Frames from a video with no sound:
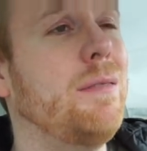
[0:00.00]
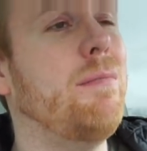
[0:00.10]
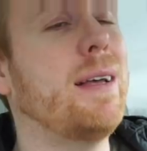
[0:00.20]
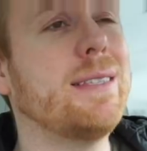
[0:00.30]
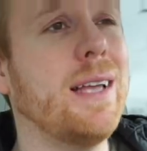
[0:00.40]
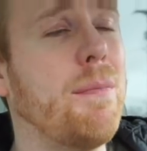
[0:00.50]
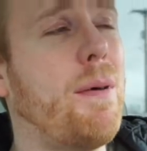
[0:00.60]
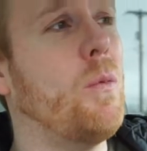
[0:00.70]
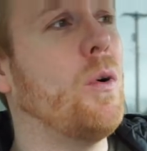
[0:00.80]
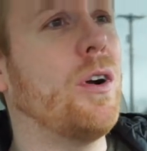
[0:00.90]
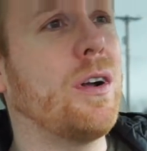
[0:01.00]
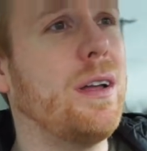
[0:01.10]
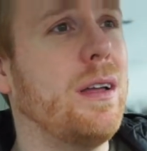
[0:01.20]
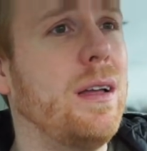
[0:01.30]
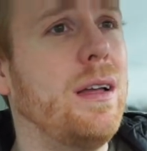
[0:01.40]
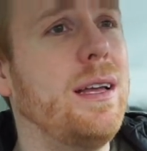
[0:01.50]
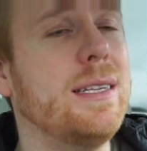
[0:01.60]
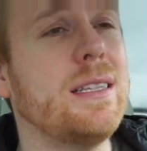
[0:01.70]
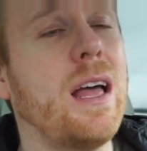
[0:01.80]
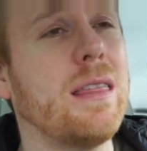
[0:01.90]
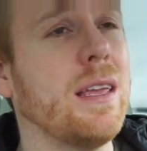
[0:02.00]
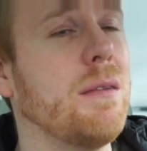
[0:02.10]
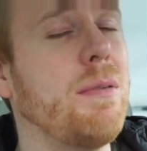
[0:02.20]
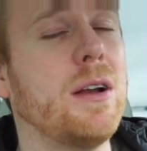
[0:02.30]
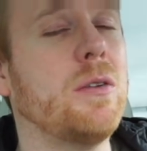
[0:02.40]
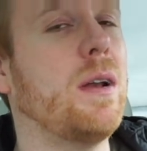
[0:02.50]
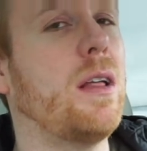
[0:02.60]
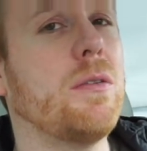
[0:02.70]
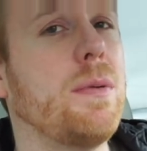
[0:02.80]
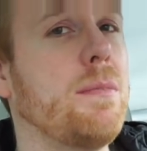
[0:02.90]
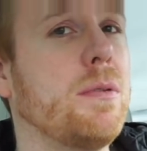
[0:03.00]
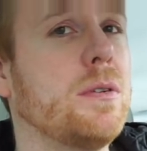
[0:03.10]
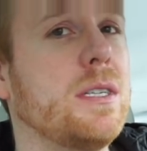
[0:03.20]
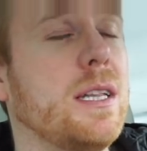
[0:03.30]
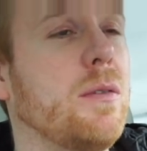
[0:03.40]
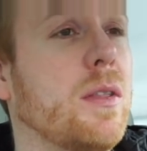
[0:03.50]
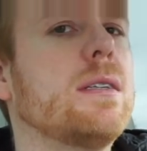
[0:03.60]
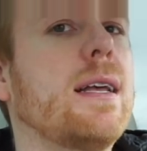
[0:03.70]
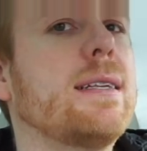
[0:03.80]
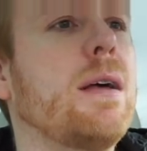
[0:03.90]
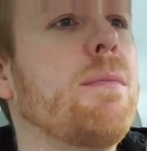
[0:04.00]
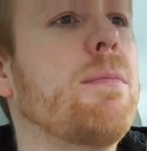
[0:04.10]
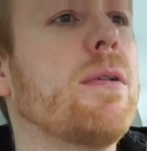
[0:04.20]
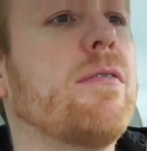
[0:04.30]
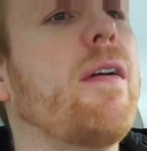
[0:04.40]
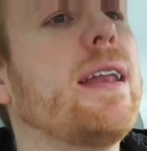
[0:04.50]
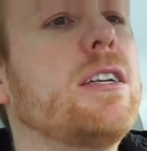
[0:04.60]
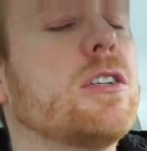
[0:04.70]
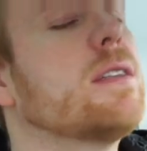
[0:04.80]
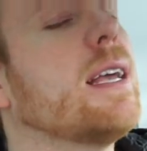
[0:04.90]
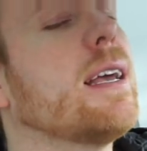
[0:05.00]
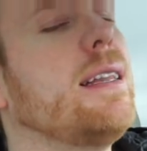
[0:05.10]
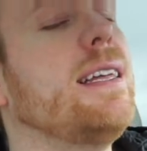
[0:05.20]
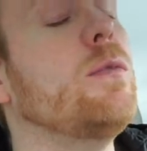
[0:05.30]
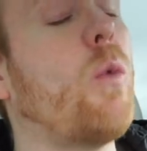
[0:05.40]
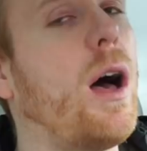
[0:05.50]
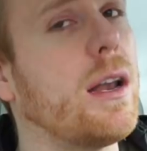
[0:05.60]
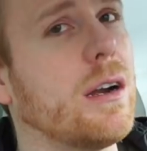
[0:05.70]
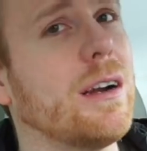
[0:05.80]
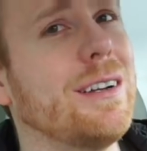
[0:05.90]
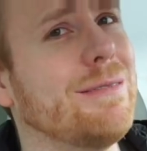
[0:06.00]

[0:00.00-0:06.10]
messing up at work is nothing compared to what other people are dealing with. It's like some people are fighting just to get clean water.